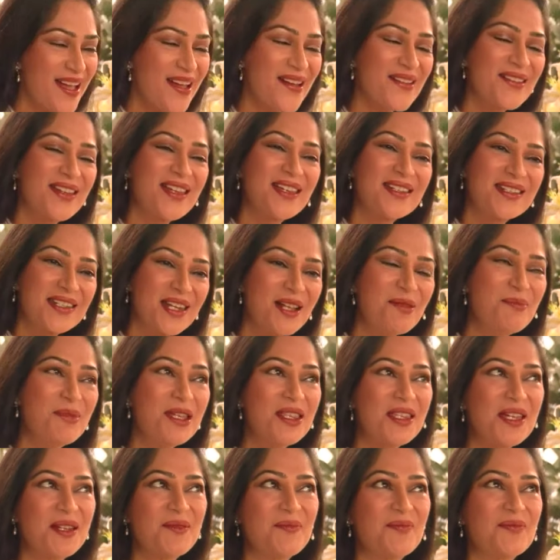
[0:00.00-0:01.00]
Okay, tell me
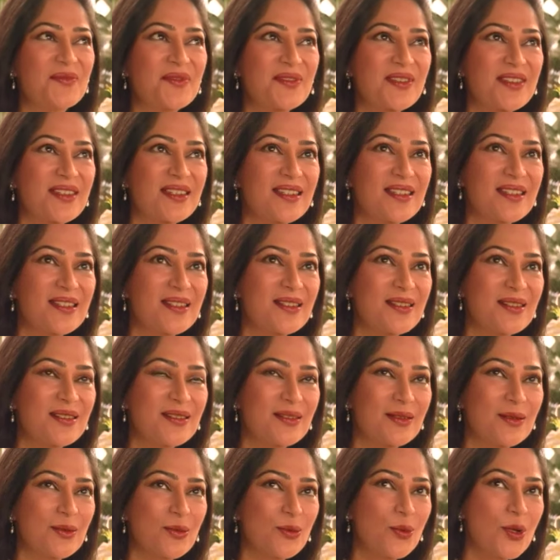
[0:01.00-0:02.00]
then,
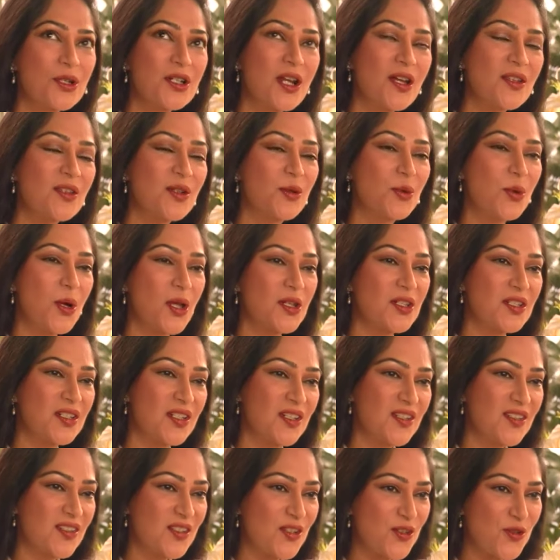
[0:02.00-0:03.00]
what are the
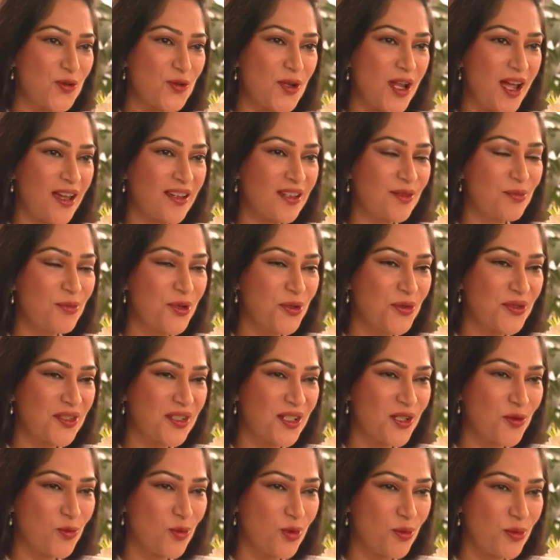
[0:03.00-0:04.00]
qualities that you like most
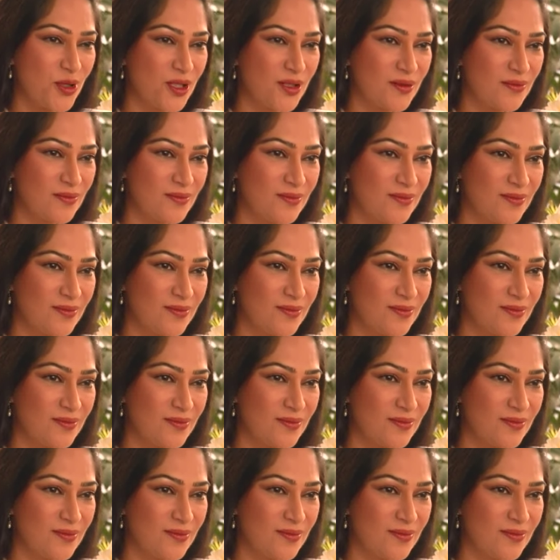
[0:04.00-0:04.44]
in a woman?